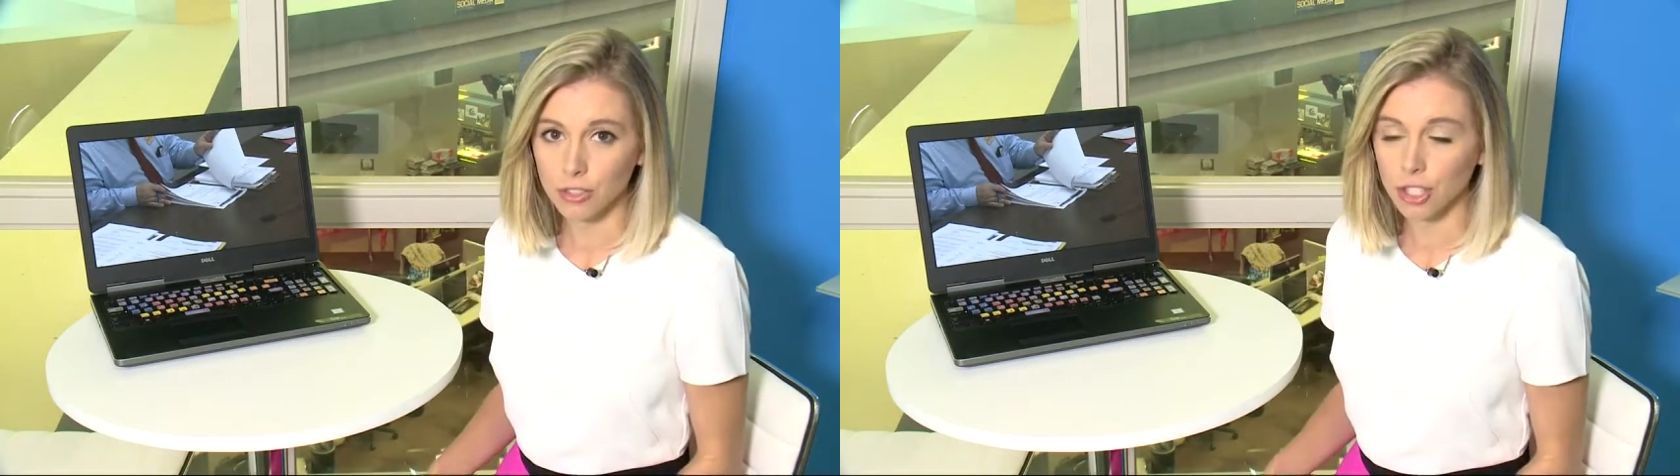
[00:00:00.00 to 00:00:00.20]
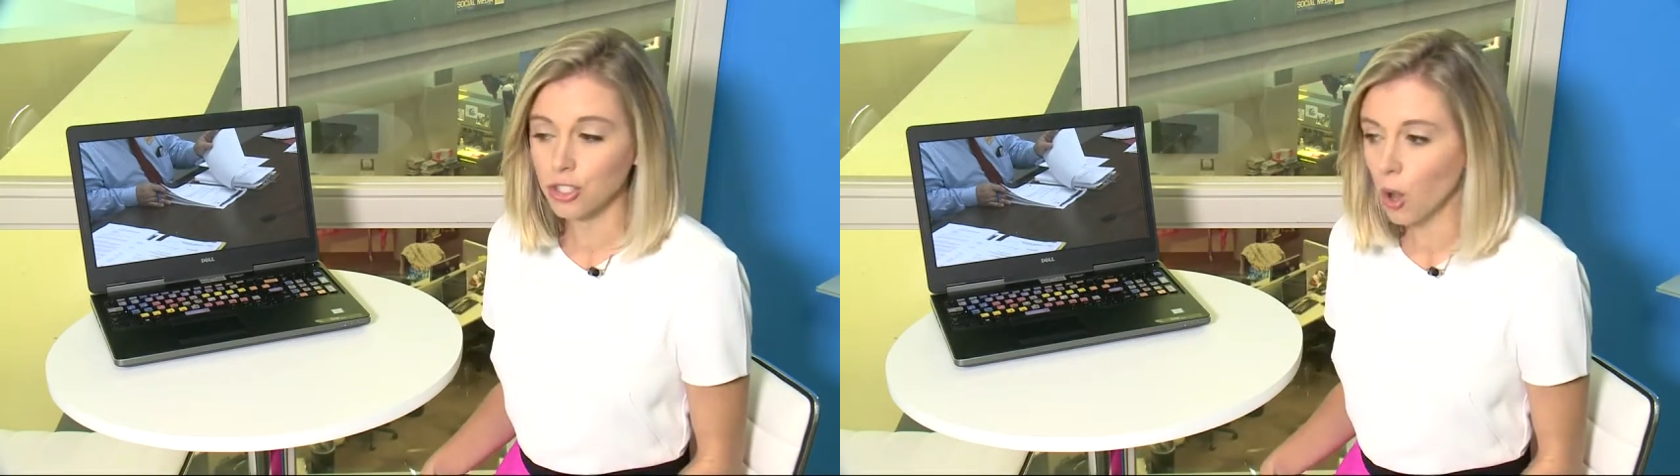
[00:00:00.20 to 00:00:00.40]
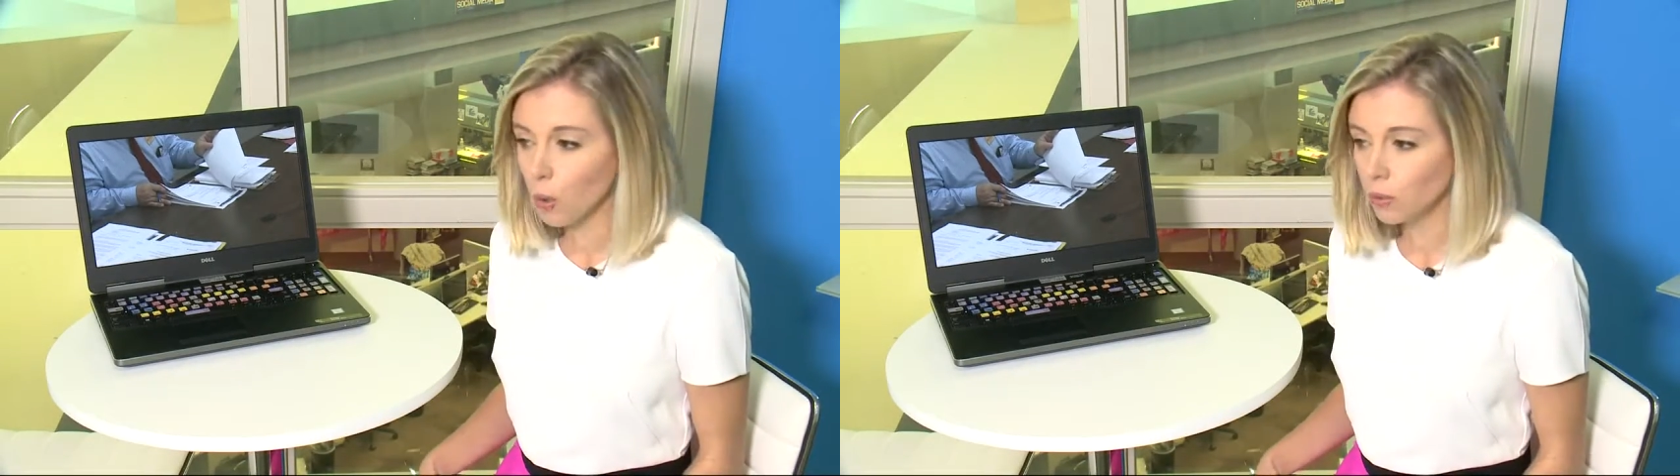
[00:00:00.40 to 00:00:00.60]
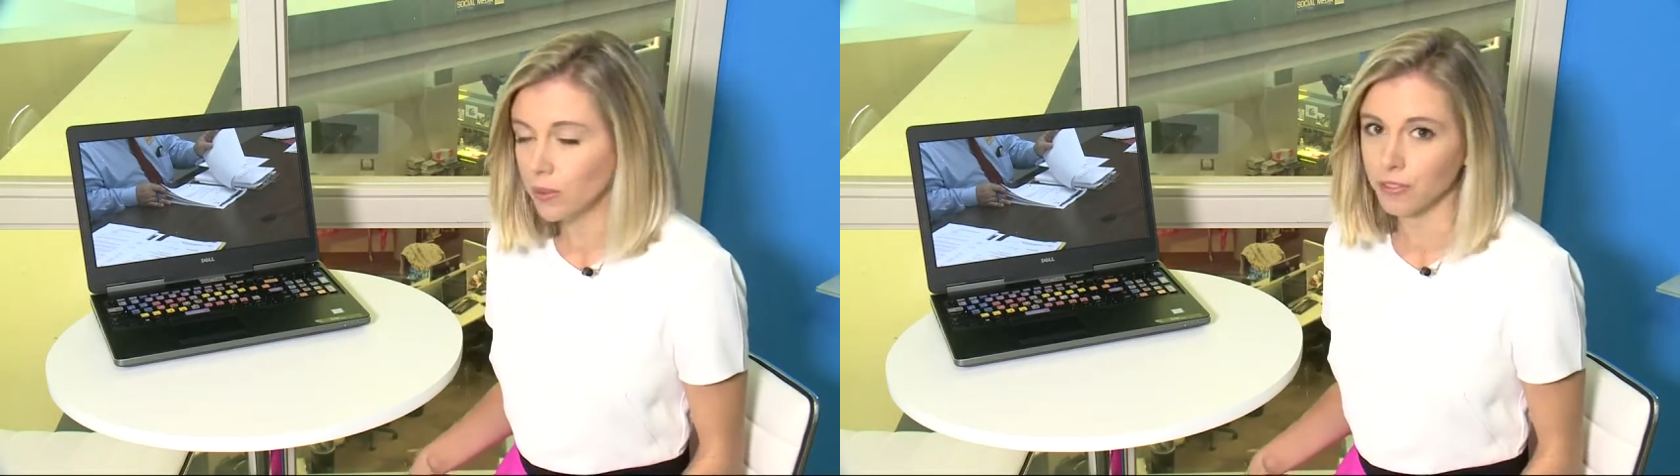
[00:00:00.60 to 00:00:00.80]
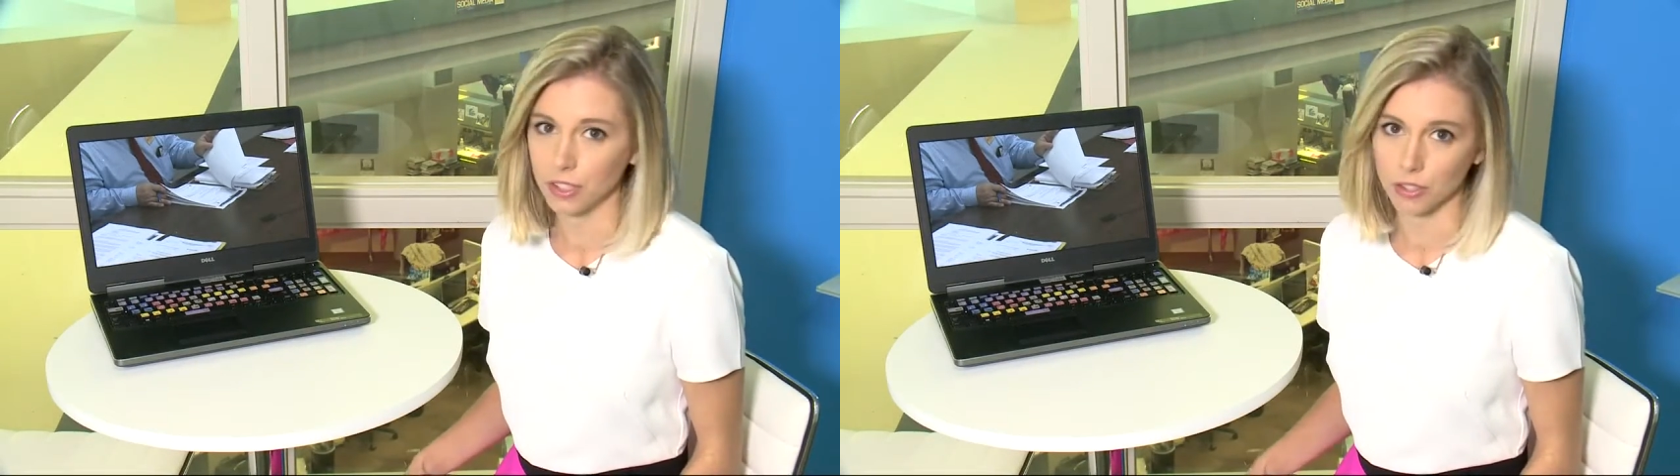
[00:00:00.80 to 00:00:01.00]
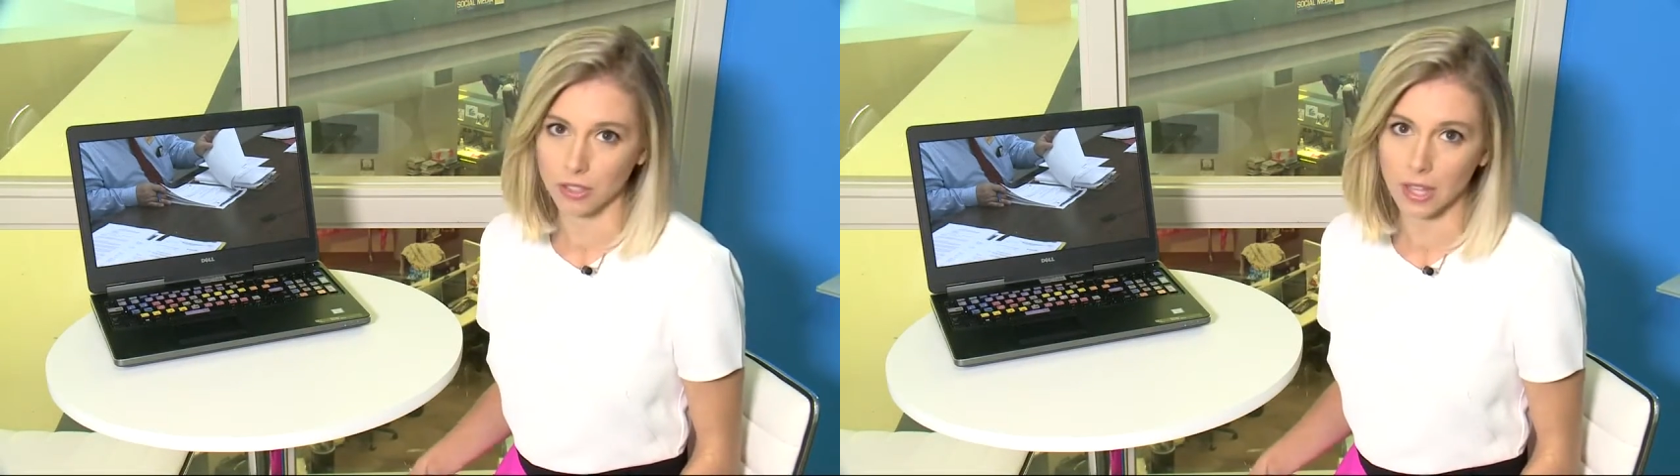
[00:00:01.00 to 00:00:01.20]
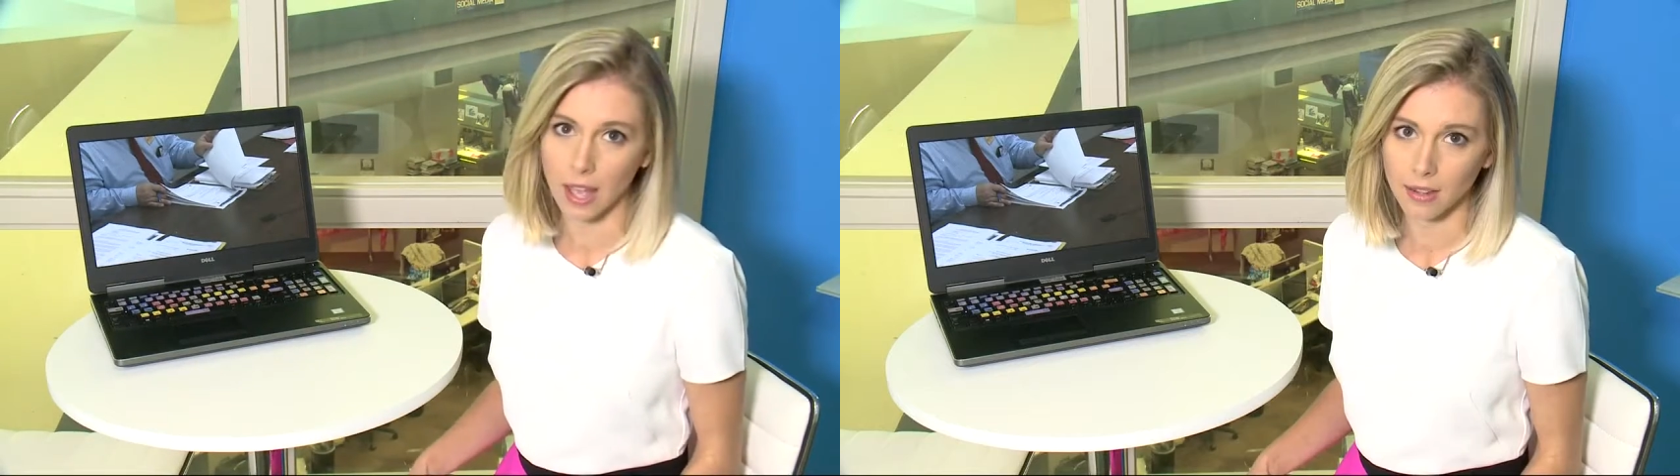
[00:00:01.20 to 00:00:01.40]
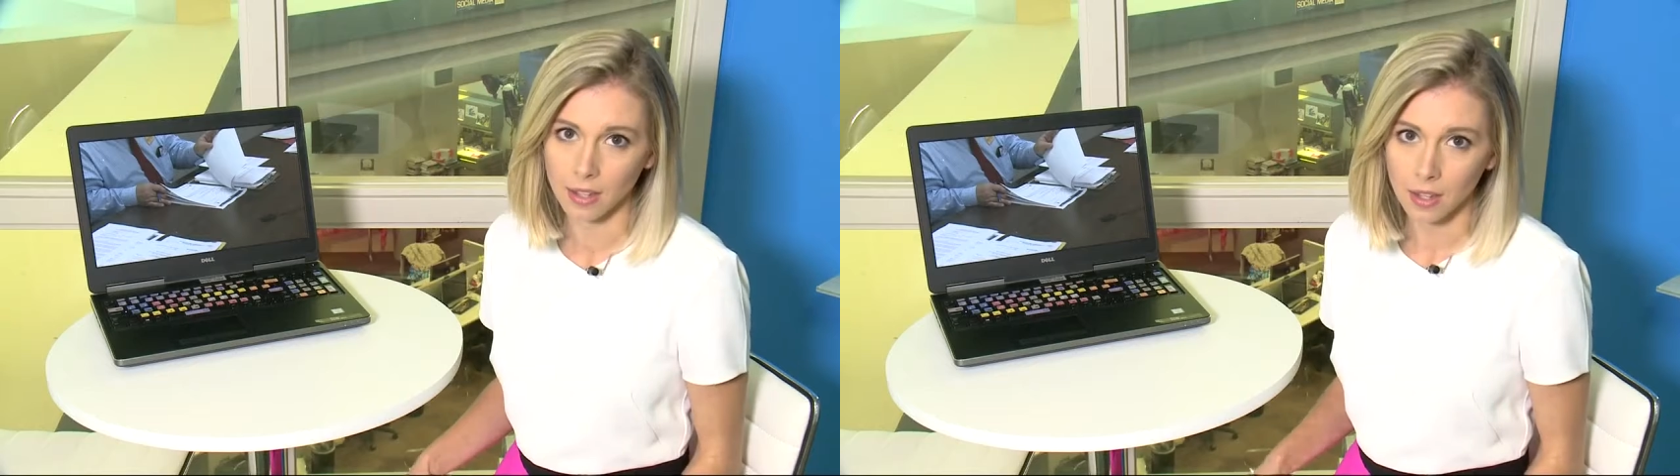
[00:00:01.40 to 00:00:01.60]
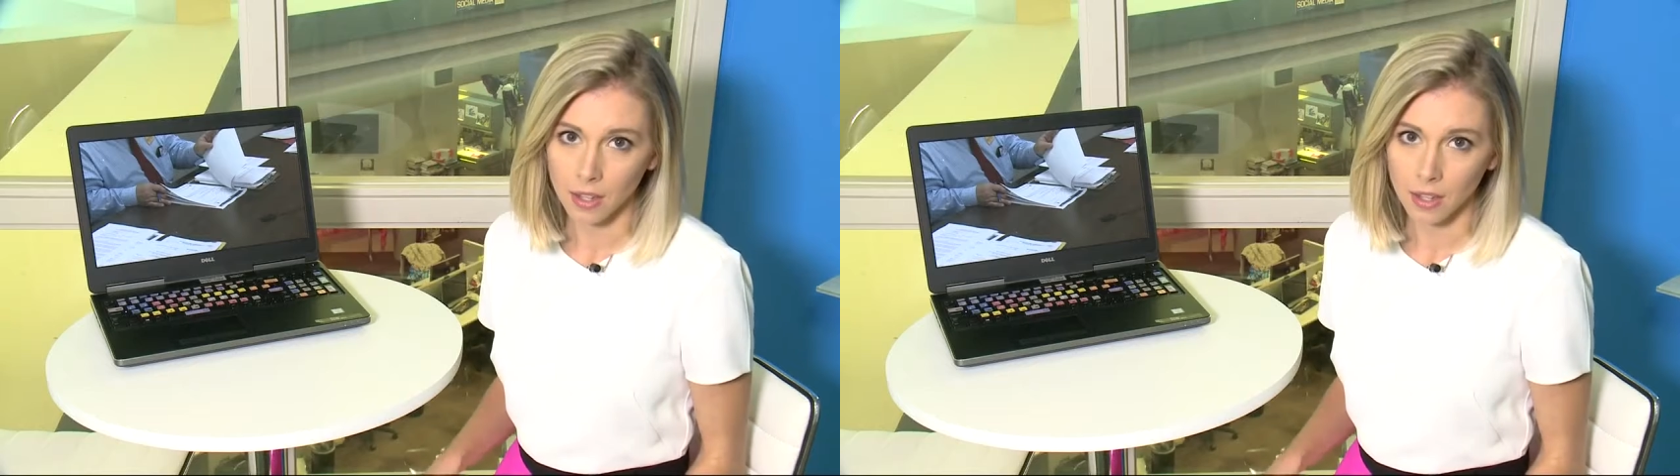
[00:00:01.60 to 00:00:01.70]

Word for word: she told officials that.